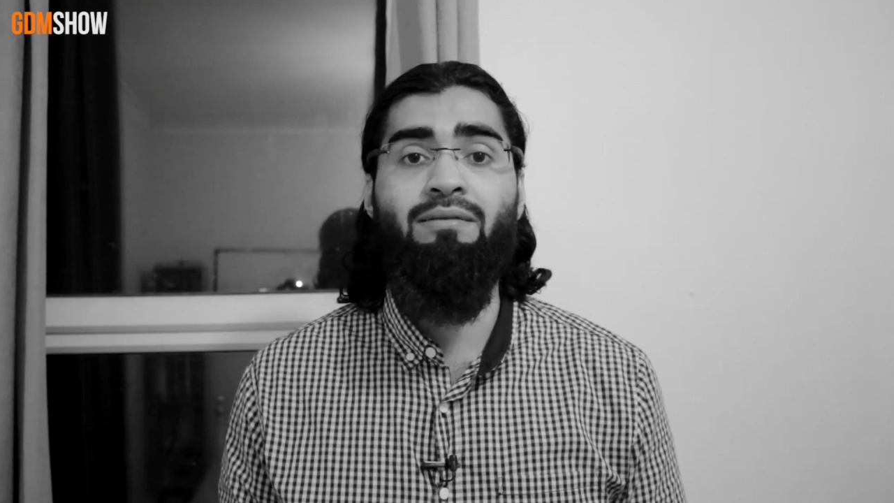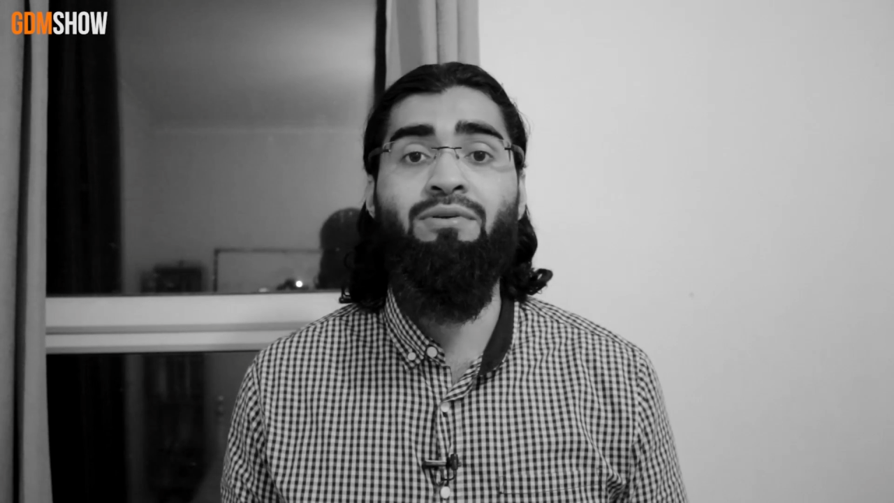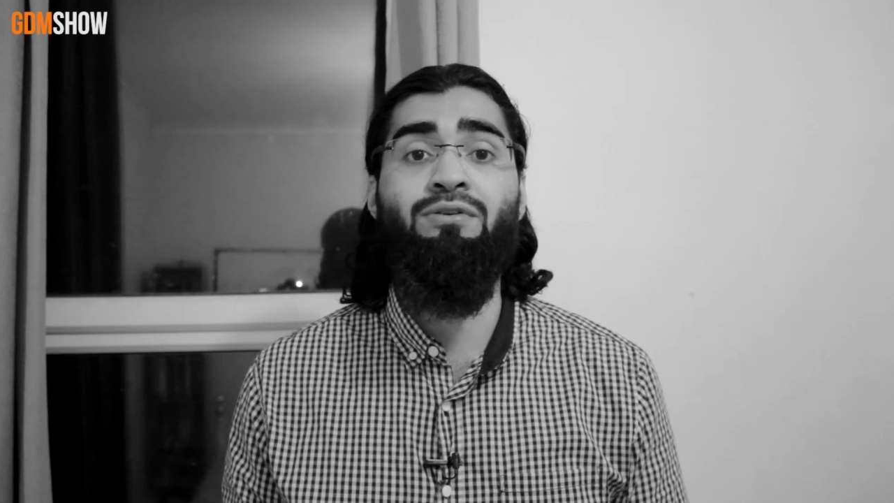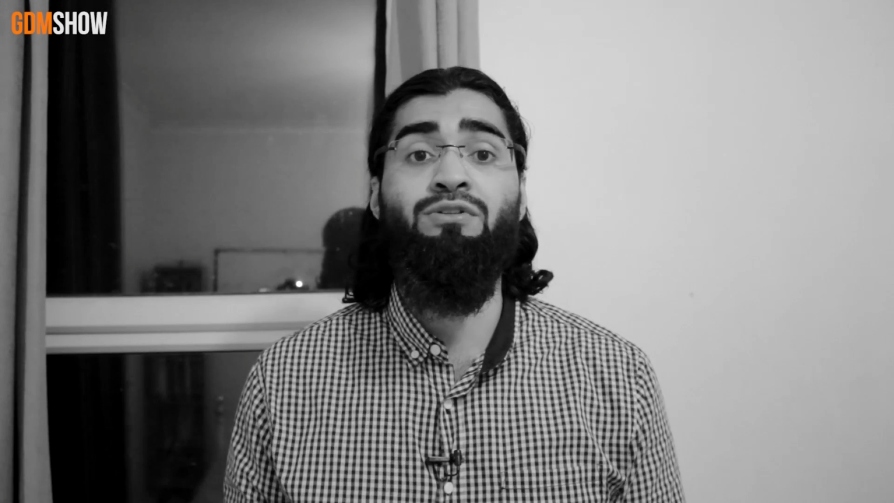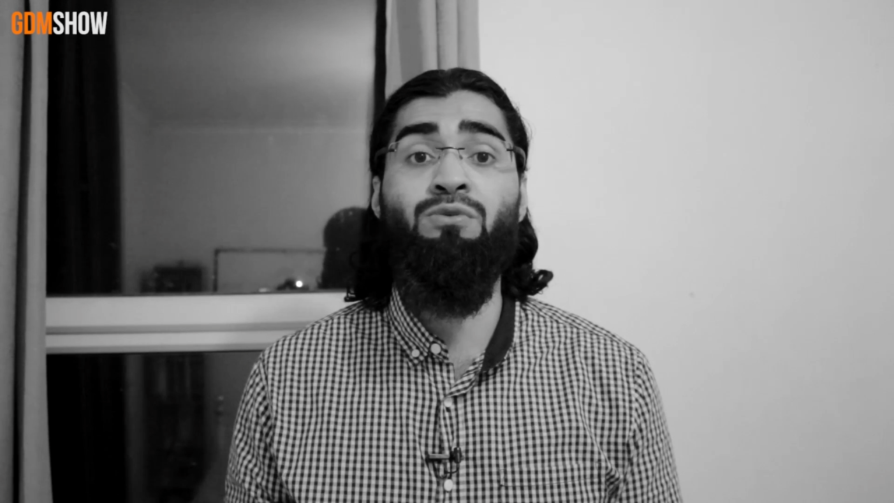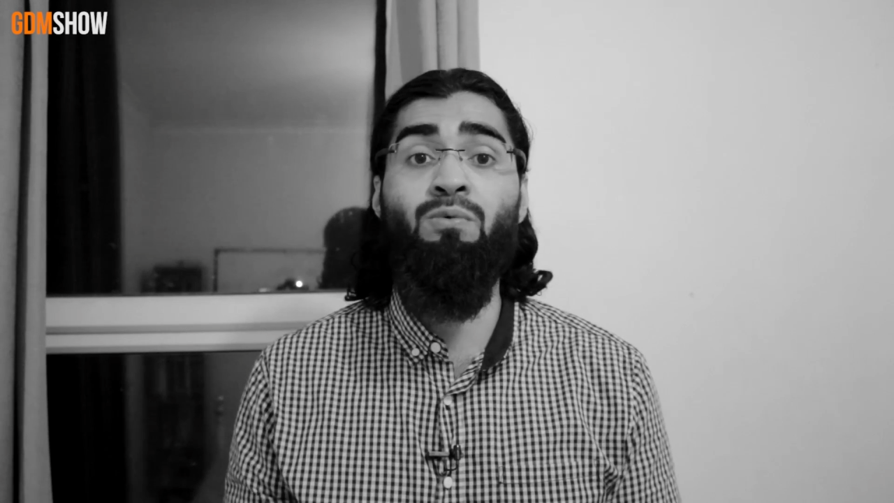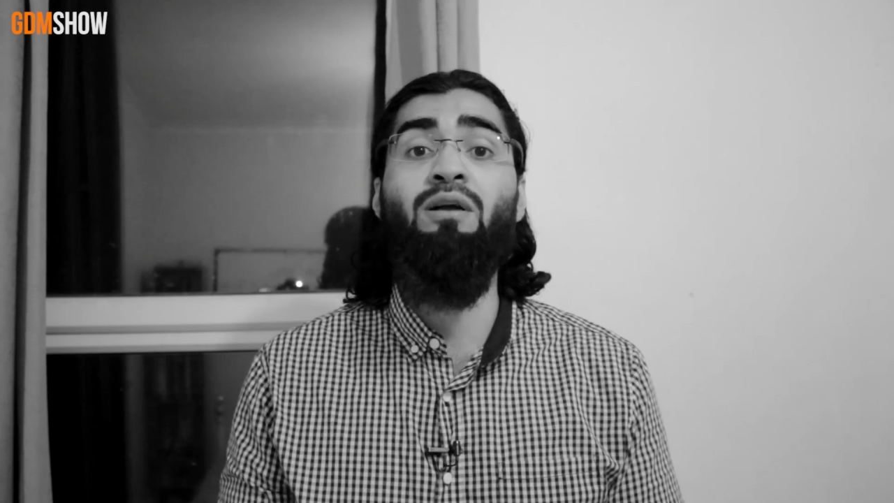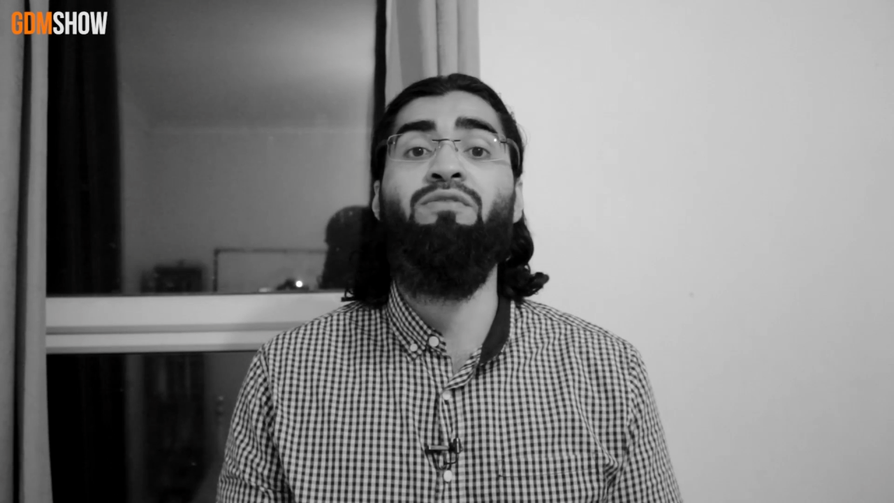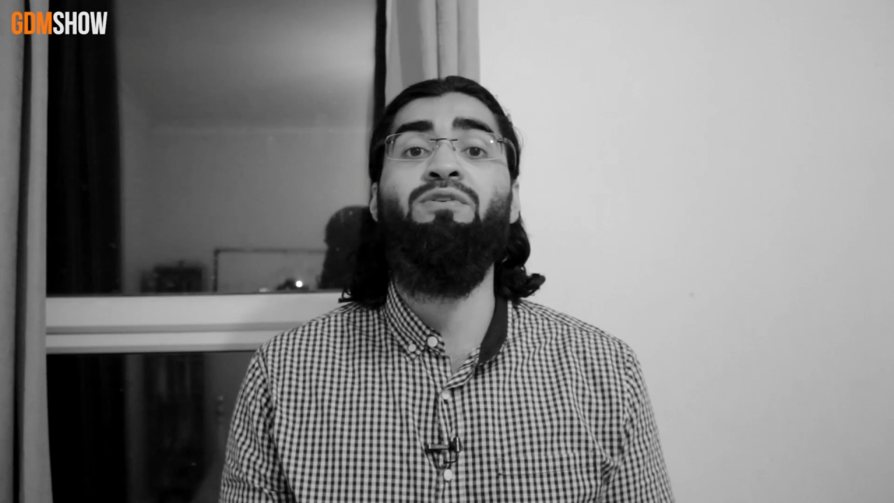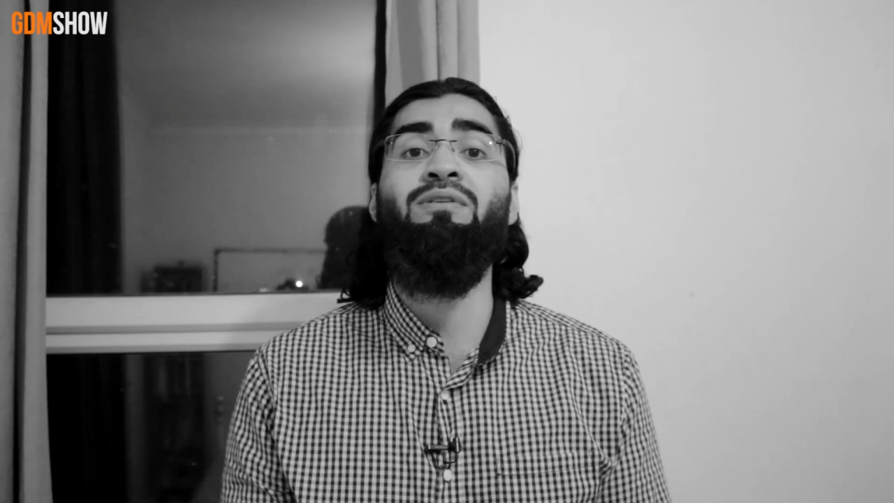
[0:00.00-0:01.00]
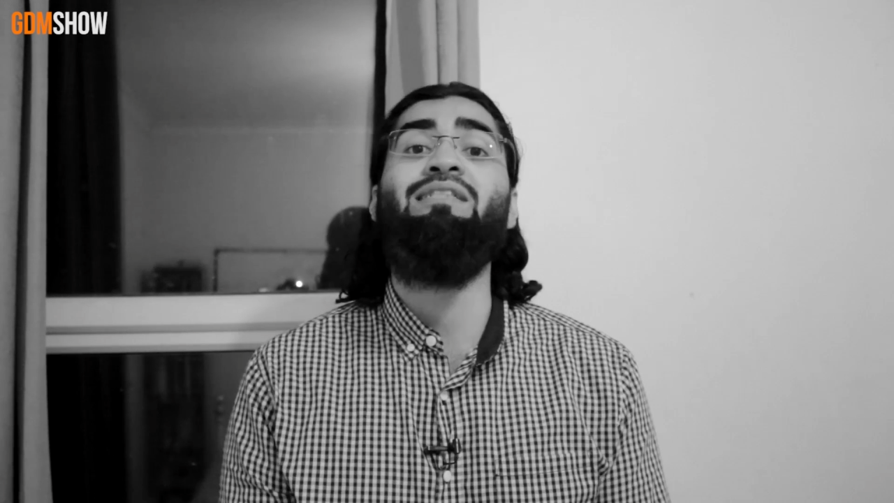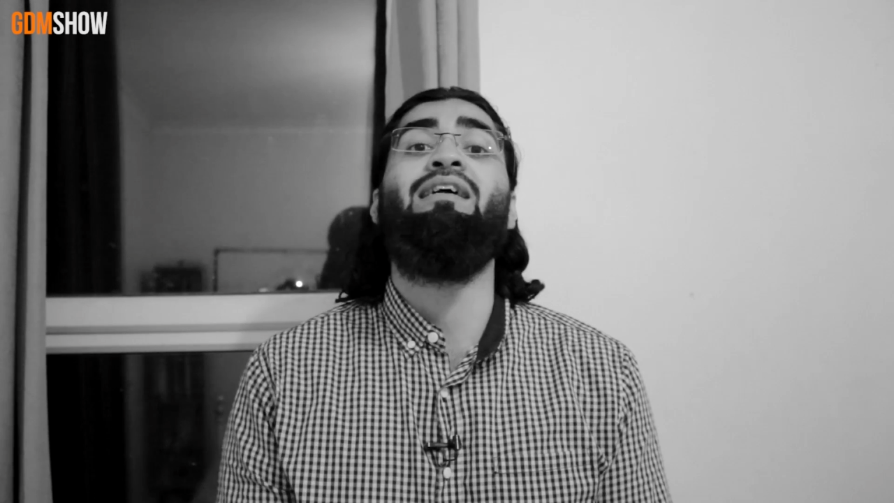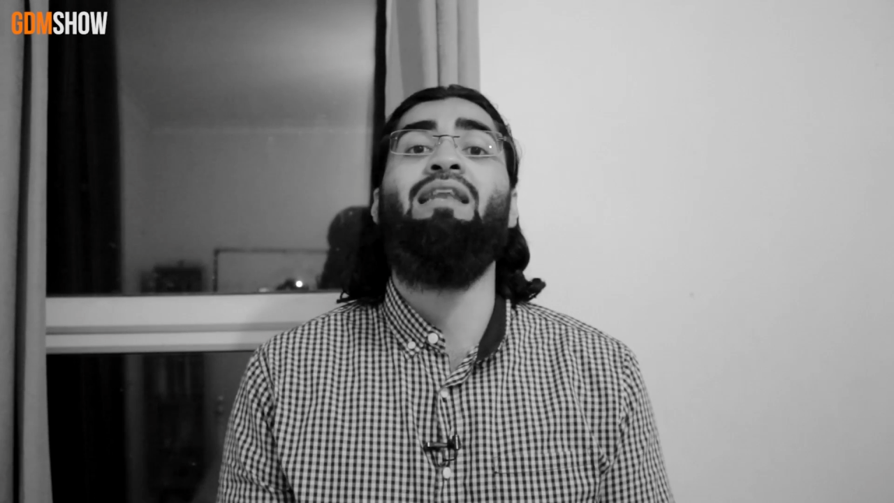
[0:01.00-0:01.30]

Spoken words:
because your worldview doesn't